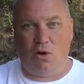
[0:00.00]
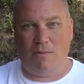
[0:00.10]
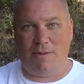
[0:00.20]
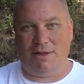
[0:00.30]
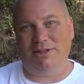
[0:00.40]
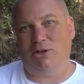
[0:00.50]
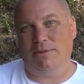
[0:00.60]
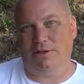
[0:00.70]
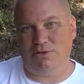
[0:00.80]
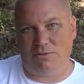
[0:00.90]
or maybe a little
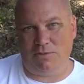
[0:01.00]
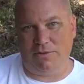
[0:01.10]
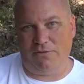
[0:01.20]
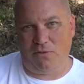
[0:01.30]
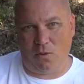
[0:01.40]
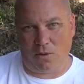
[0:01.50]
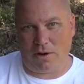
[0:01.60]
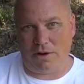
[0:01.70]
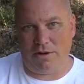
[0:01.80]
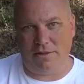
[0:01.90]
bit of dribble
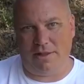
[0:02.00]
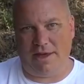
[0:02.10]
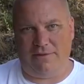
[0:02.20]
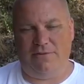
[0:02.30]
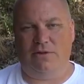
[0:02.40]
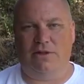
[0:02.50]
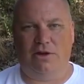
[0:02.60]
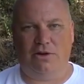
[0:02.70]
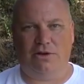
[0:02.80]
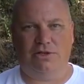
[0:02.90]
before they feel
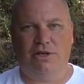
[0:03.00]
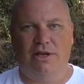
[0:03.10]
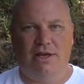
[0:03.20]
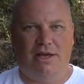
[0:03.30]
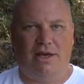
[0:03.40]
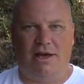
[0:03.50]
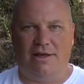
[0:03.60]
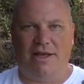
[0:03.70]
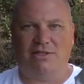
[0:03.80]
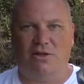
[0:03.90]
the urge. Uh,
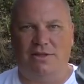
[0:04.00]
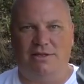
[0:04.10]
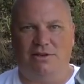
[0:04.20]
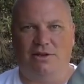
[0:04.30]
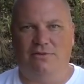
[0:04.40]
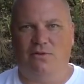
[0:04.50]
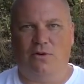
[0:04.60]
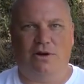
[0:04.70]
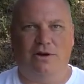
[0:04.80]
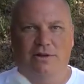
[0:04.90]
that's all these are good
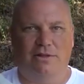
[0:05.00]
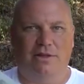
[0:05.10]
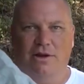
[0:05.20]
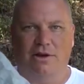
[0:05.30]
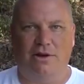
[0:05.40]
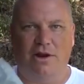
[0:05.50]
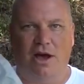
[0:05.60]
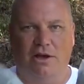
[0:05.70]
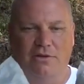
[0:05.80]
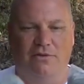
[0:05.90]
for. They're
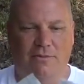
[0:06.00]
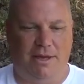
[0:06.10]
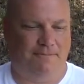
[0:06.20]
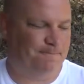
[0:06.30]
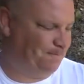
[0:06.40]
not good for me.